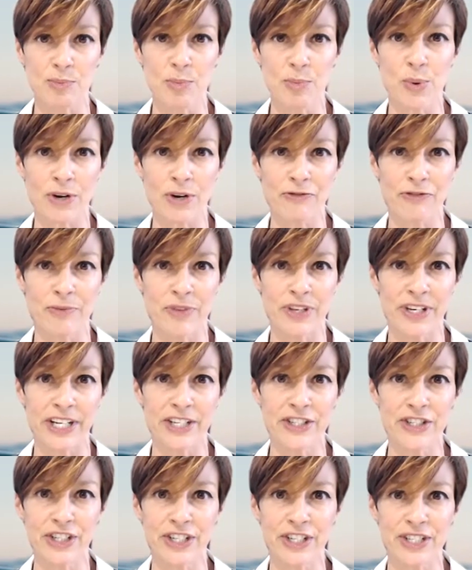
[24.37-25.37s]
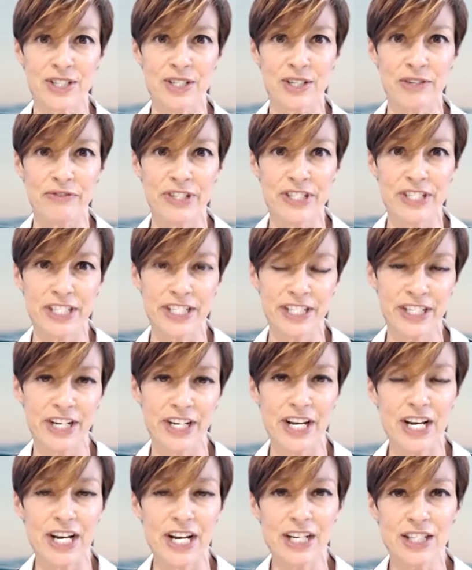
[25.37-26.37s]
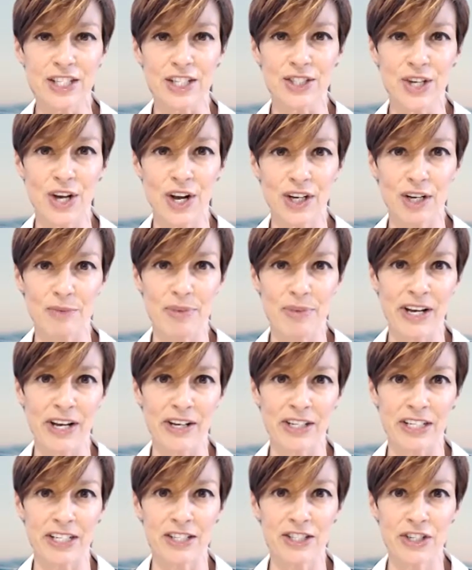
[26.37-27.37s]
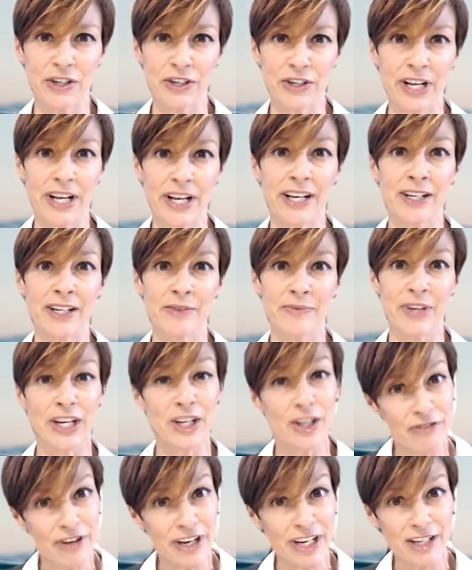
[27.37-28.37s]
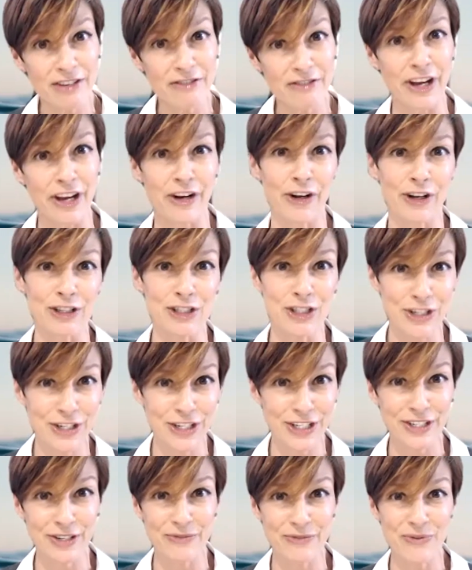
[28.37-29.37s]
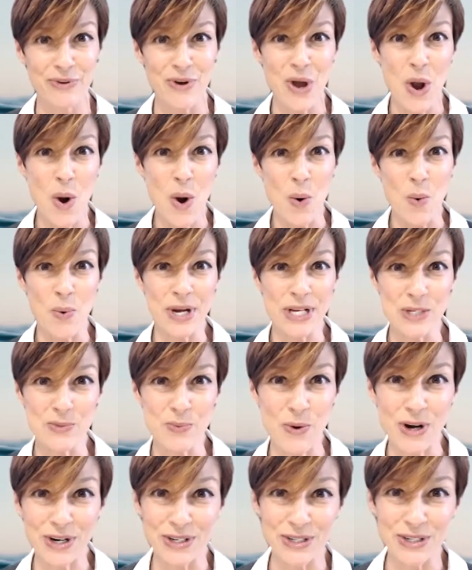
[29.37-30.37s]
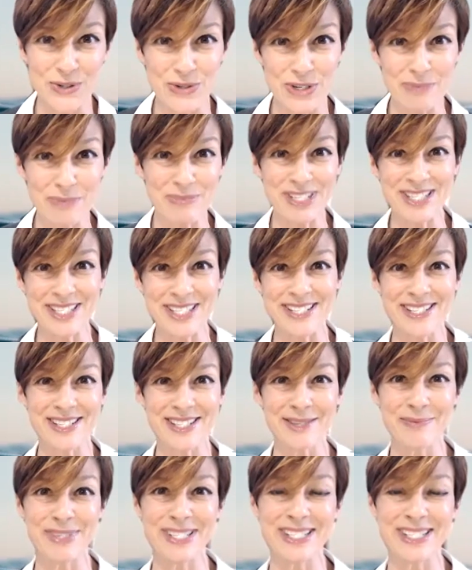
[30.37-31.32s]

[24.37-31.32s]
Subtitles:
from the Nature Conservancy to talk about innovative and alternative wastewater treatment systems,